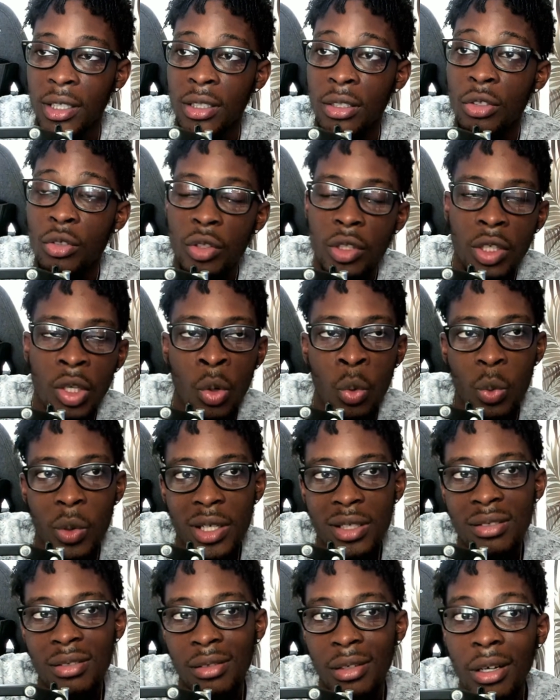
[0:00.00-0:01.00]
And you're going to
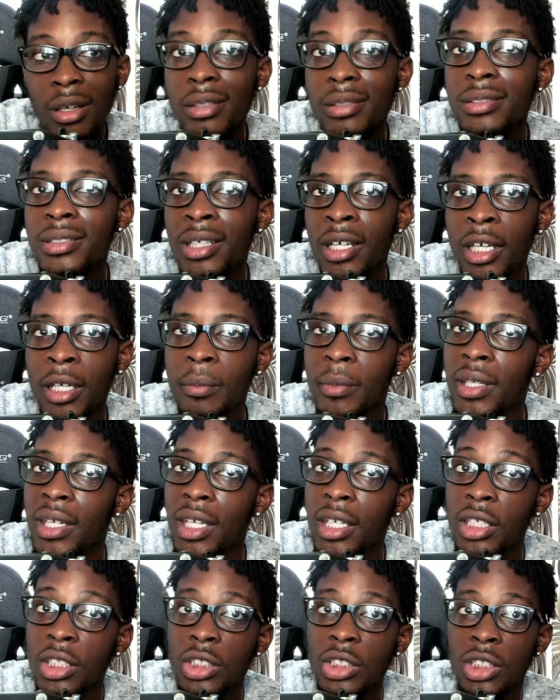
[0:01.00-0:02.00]
waste a lot of time and
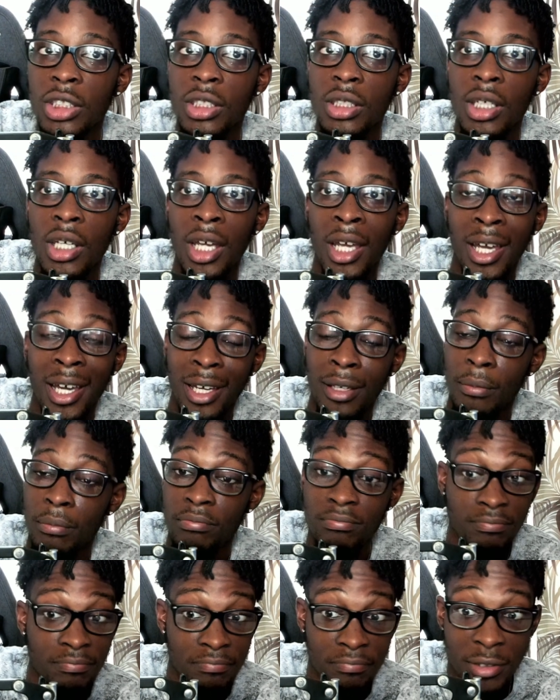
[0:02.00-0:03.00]
energy
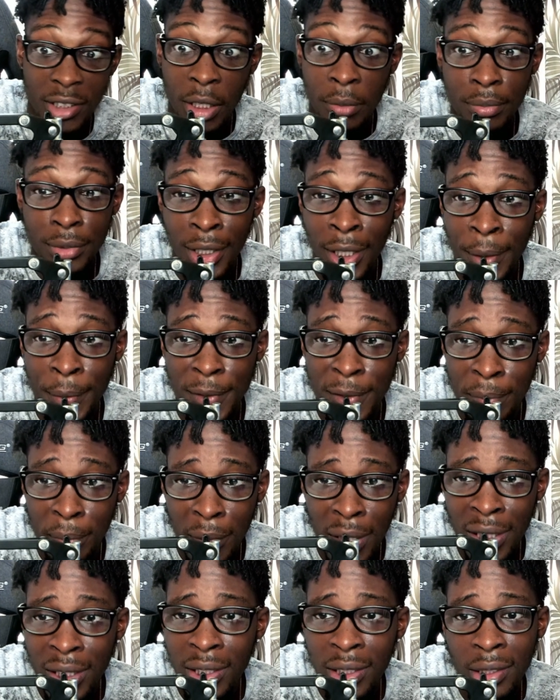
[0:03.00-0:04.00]
and sometimes
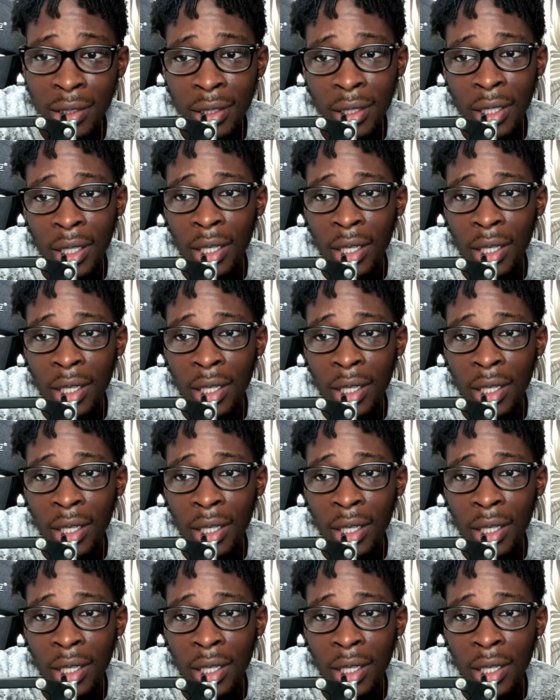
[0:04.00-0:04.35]
money